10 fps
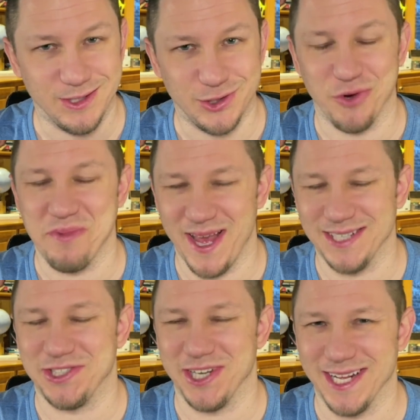Joe
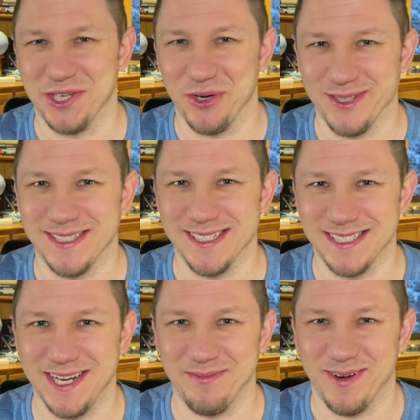Manchin and Kyrsten
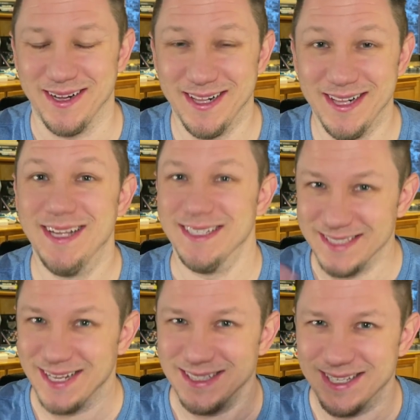Sinema.
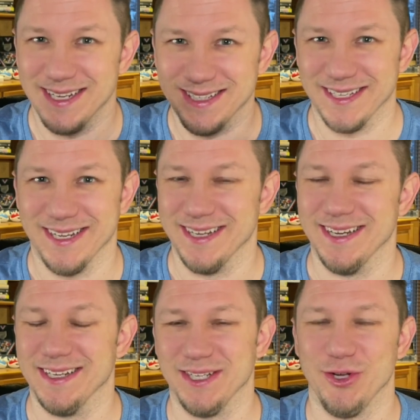Dun, dun,
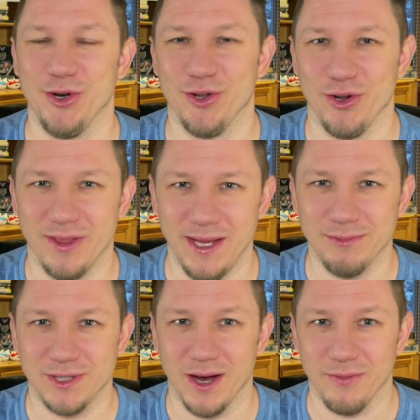dun. You know their theme
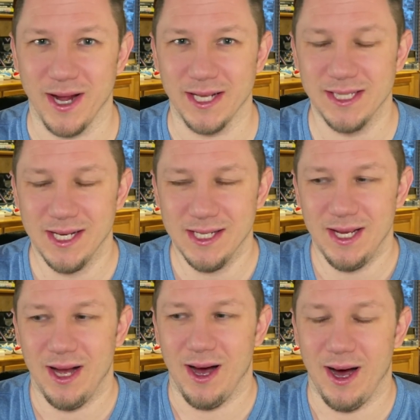song, right?
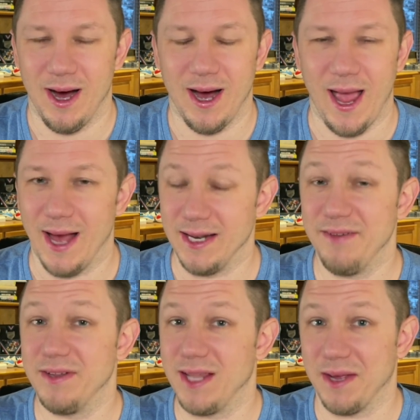And
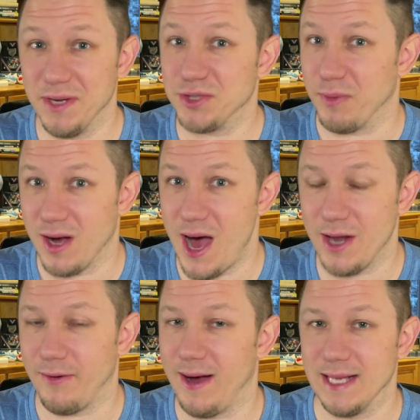even like Mitch
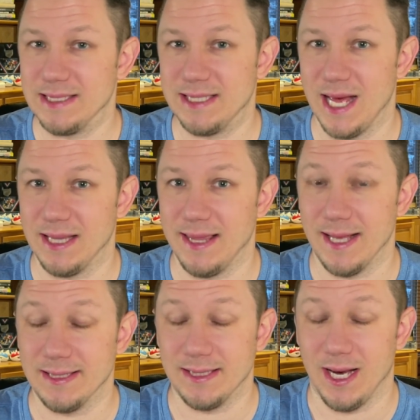McConnell has said
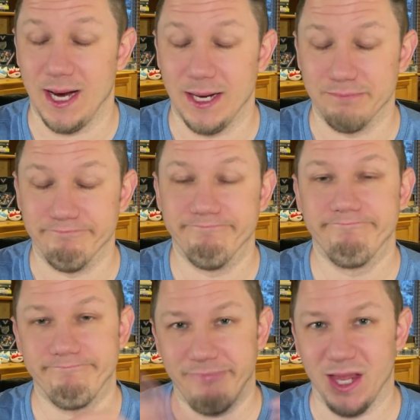that,
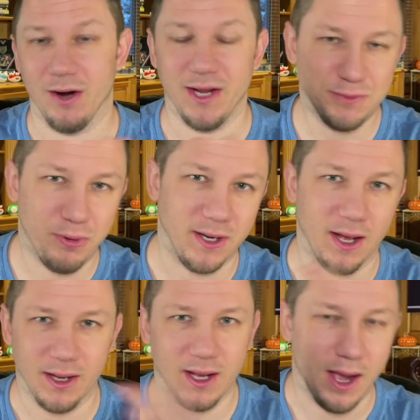you know, he's putting
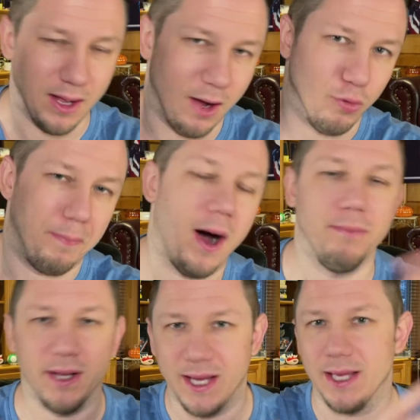a
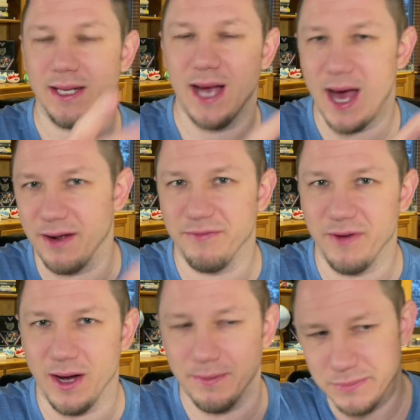Republican kind of
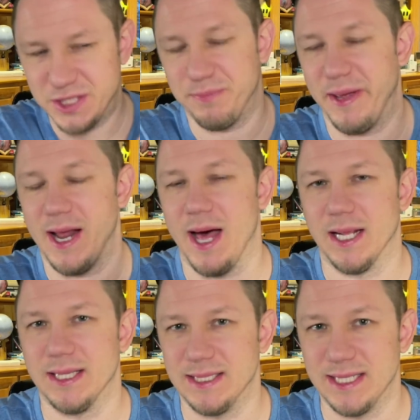spin on
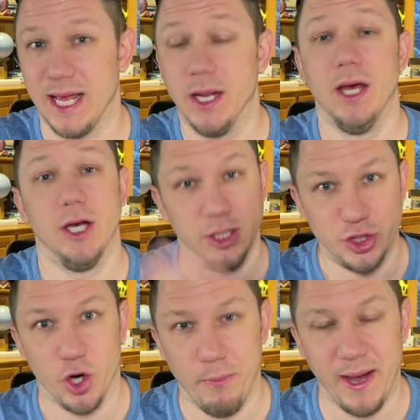it, saying
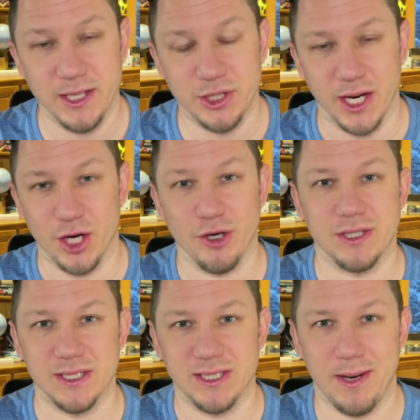Joe Manchin and
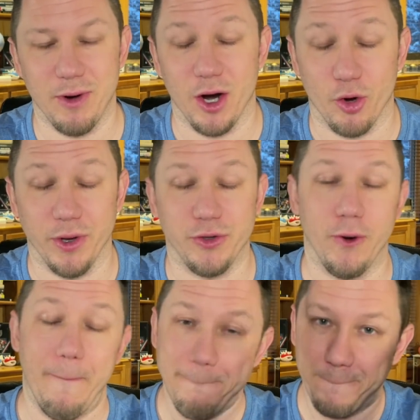Kyrsten Sinema are going to